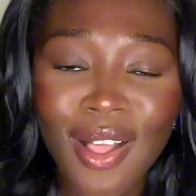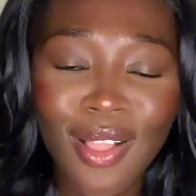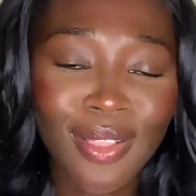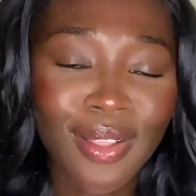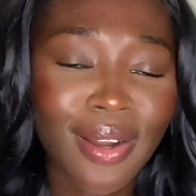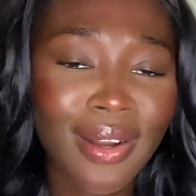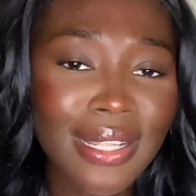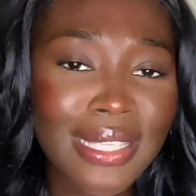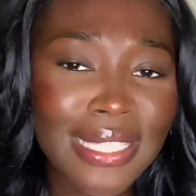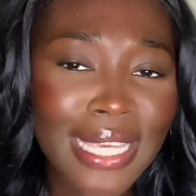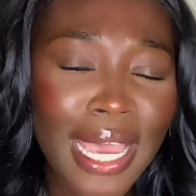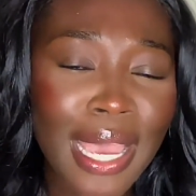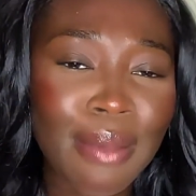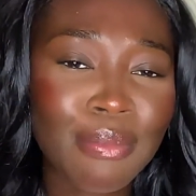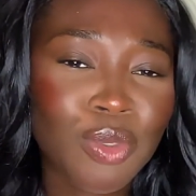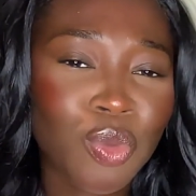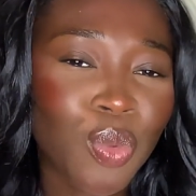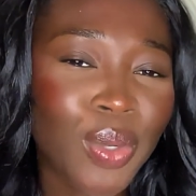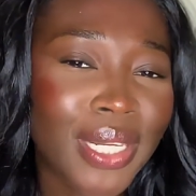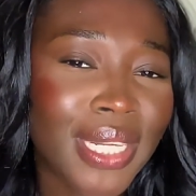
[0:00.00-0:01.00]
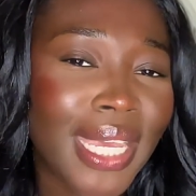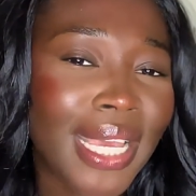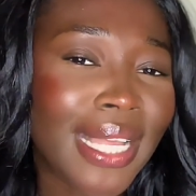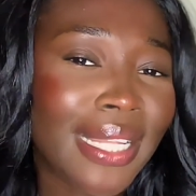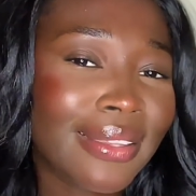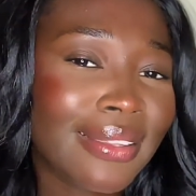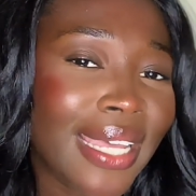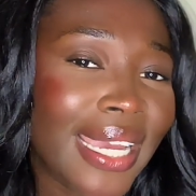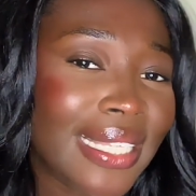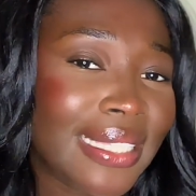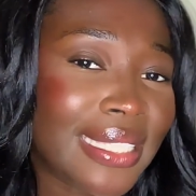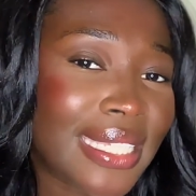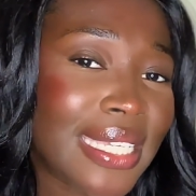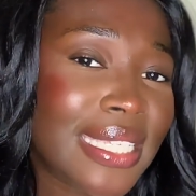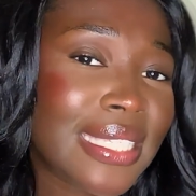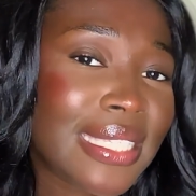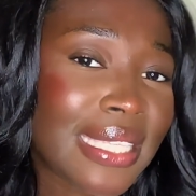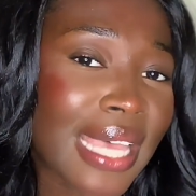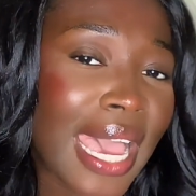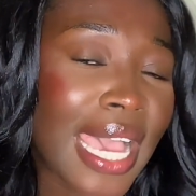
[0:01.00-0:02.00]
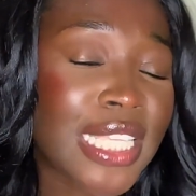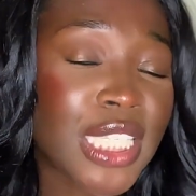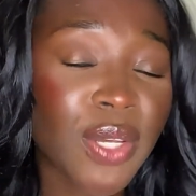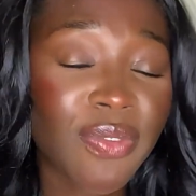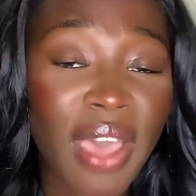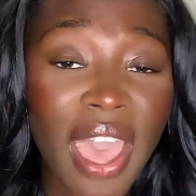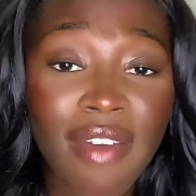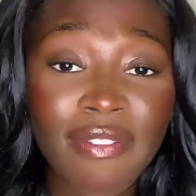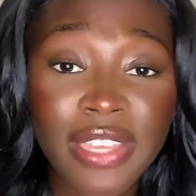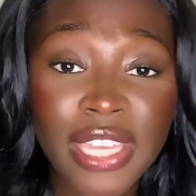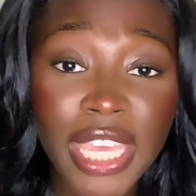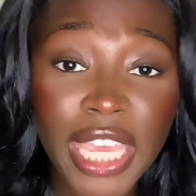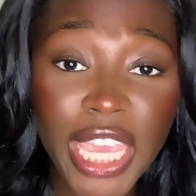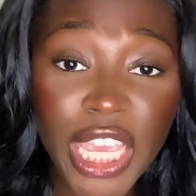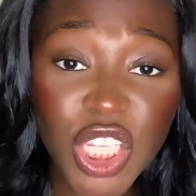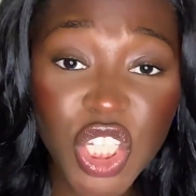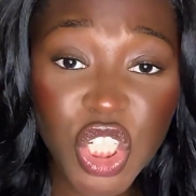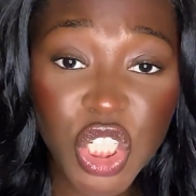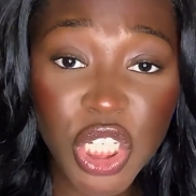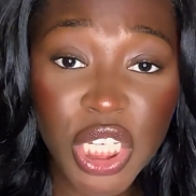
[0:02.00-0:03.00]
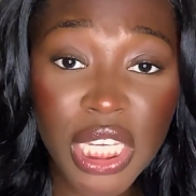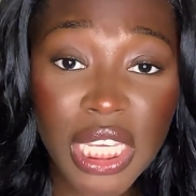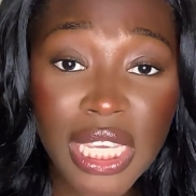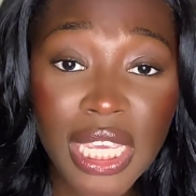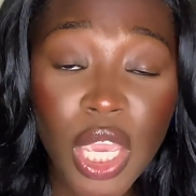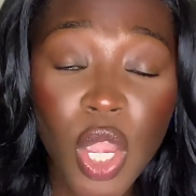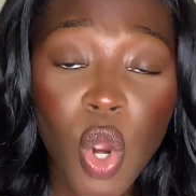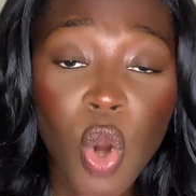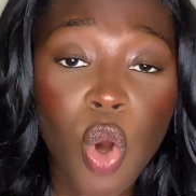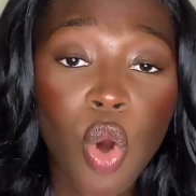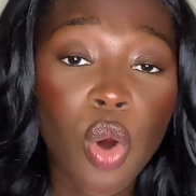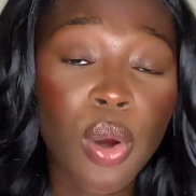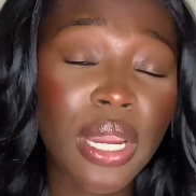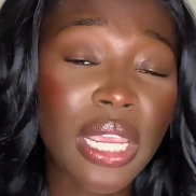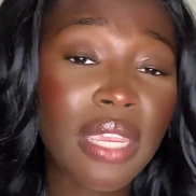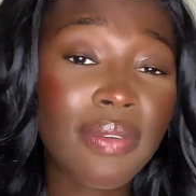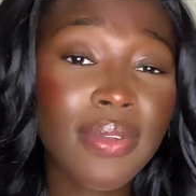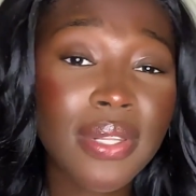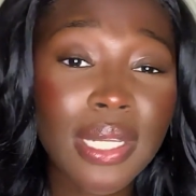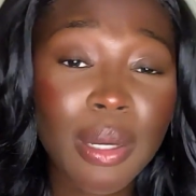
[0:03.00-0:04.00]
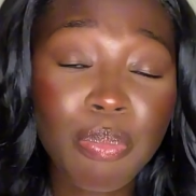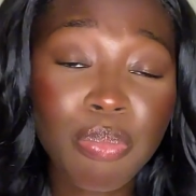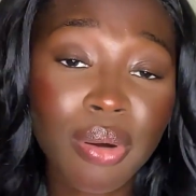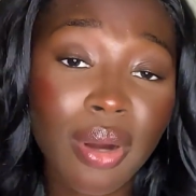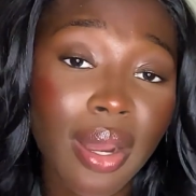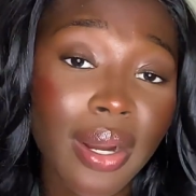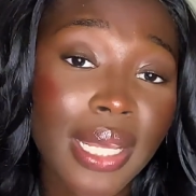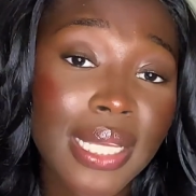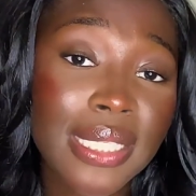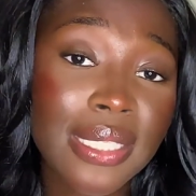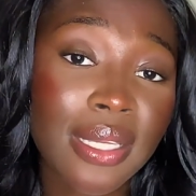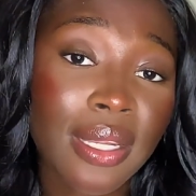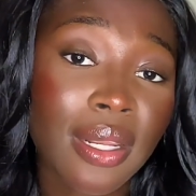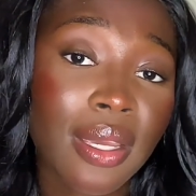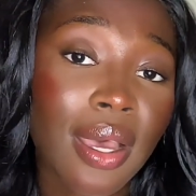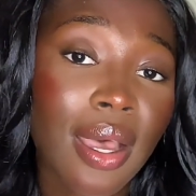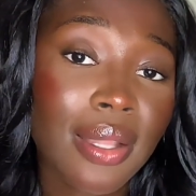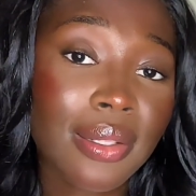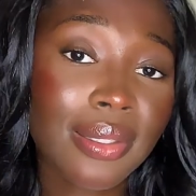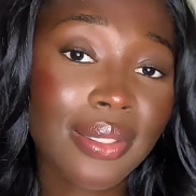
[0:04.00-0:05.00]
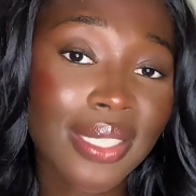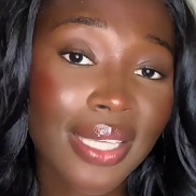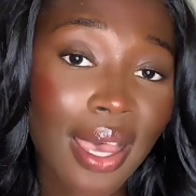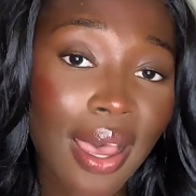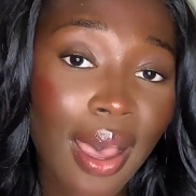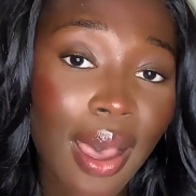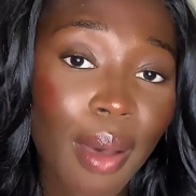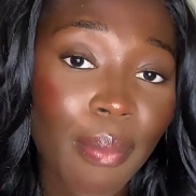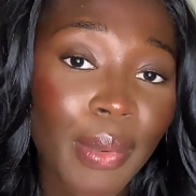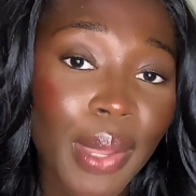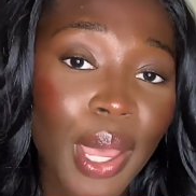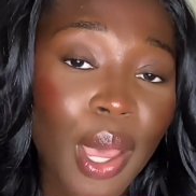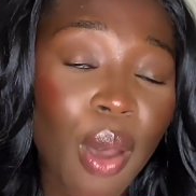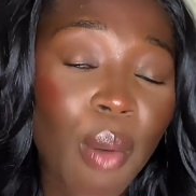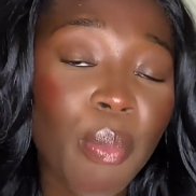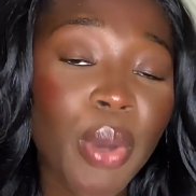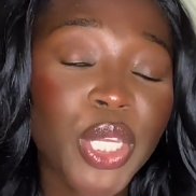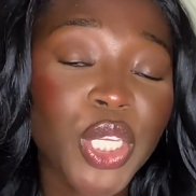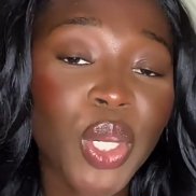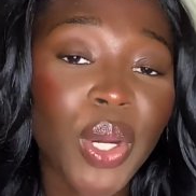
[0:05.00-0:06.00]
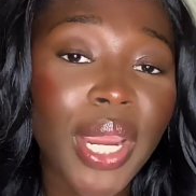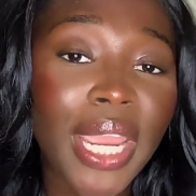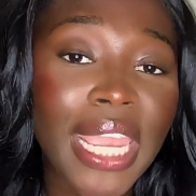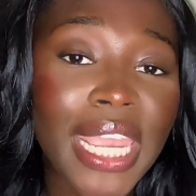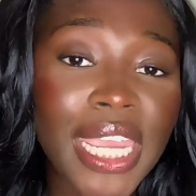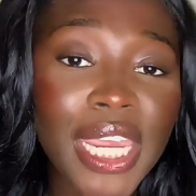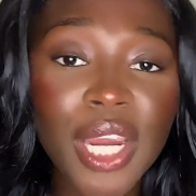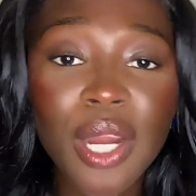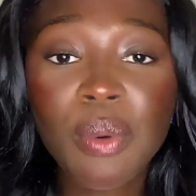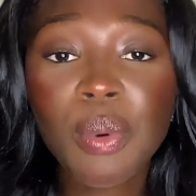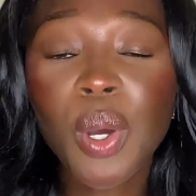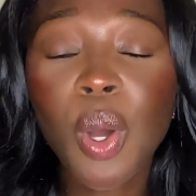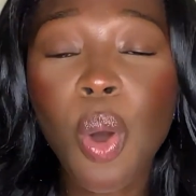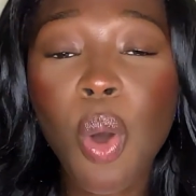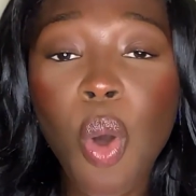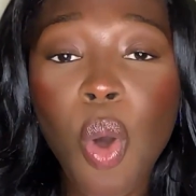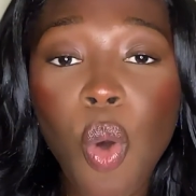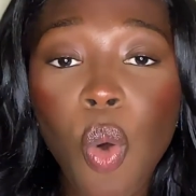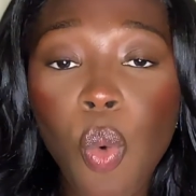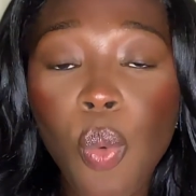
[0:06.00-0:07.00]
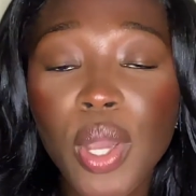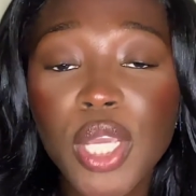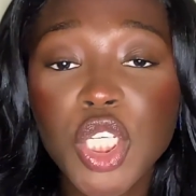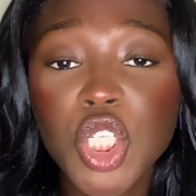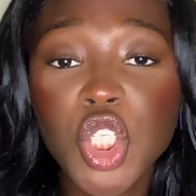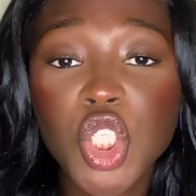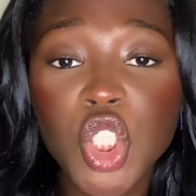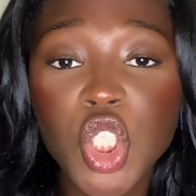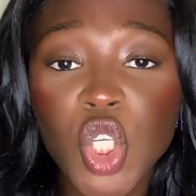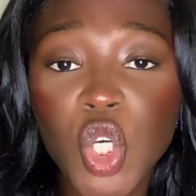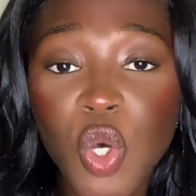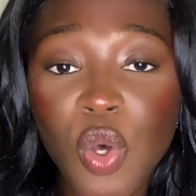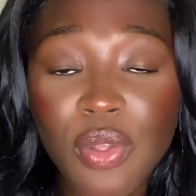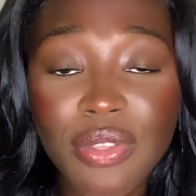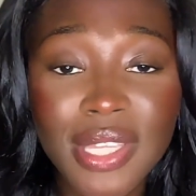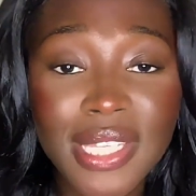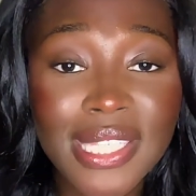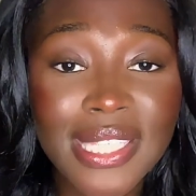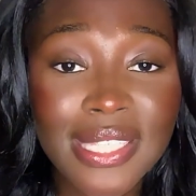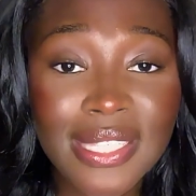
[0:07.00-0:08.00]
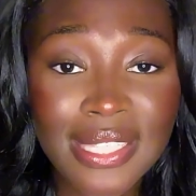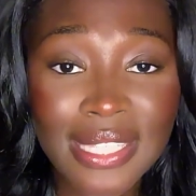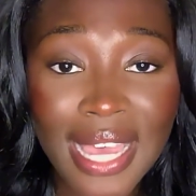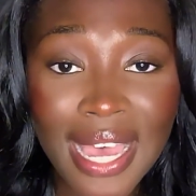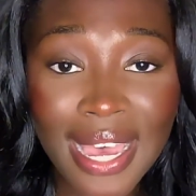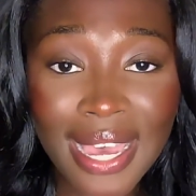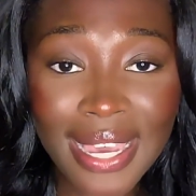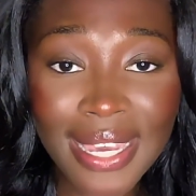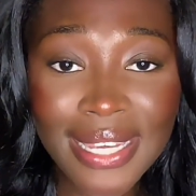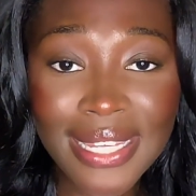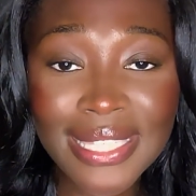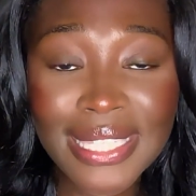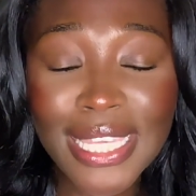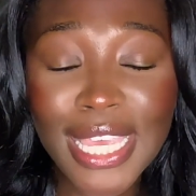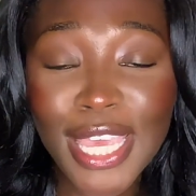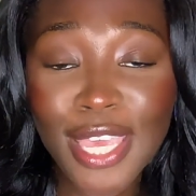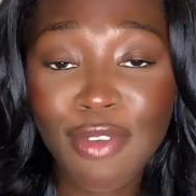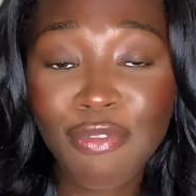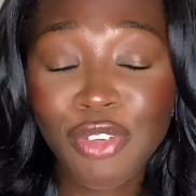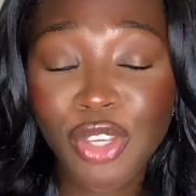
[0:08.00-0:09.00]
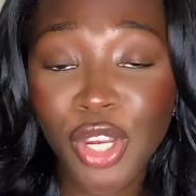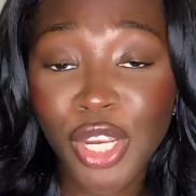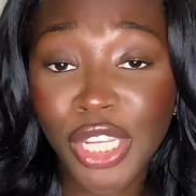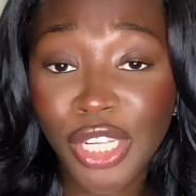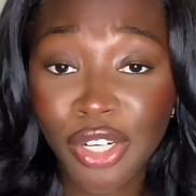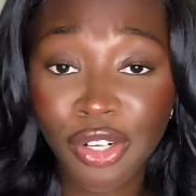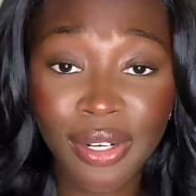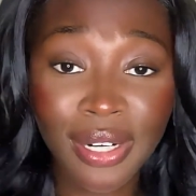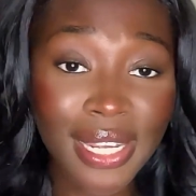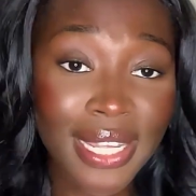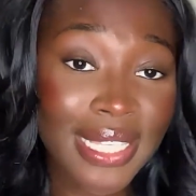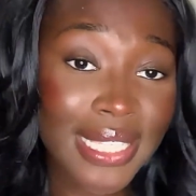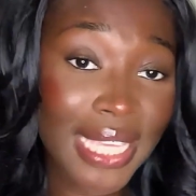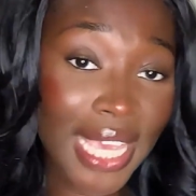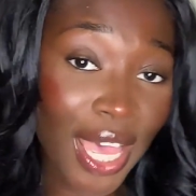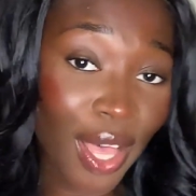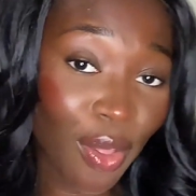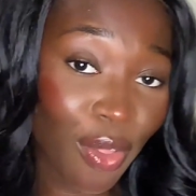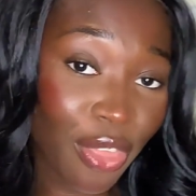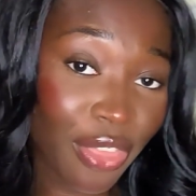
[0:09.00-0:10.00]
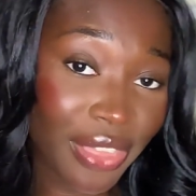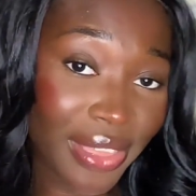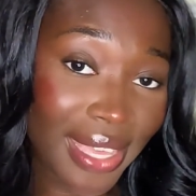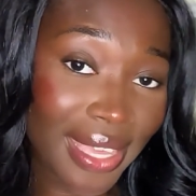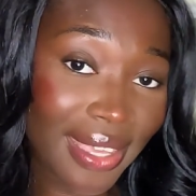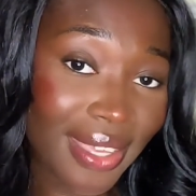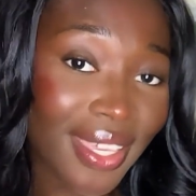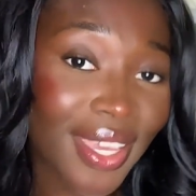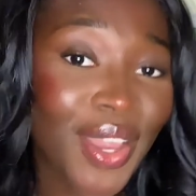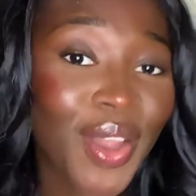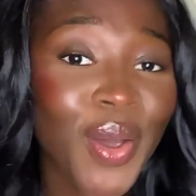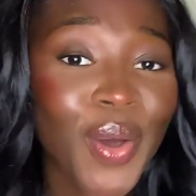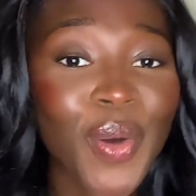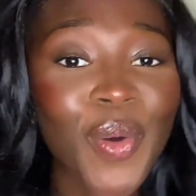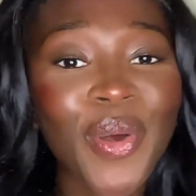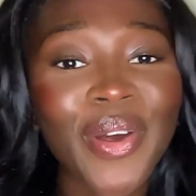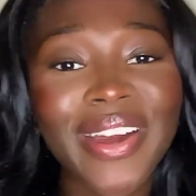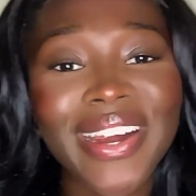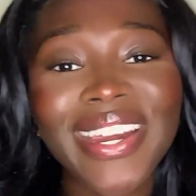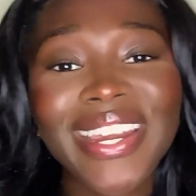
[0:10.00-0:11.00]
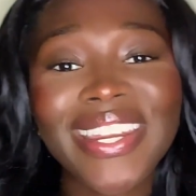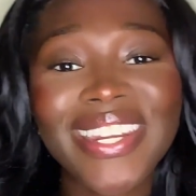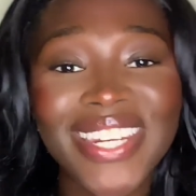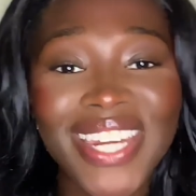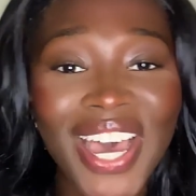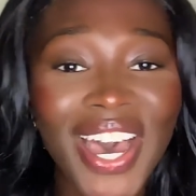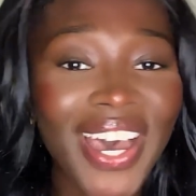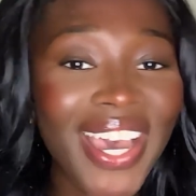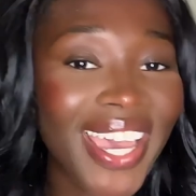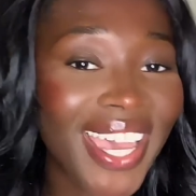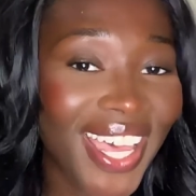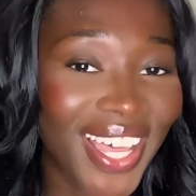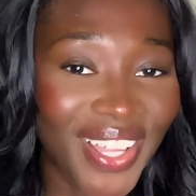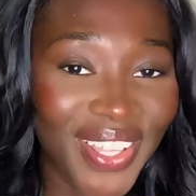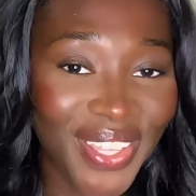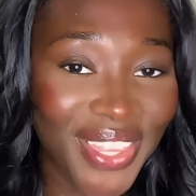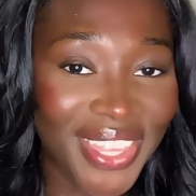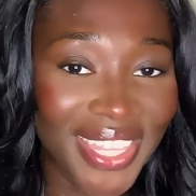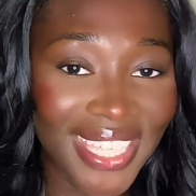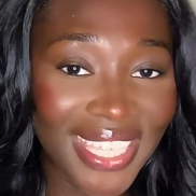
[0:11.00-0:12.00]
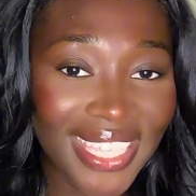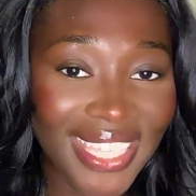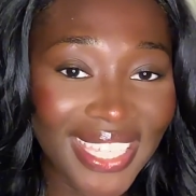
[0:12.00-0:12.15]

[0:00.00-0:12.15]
lot of times we neglect these signs of having itchy or even the product sitting on top, but your hair will always show the signs if your hair is healthy or not healthy.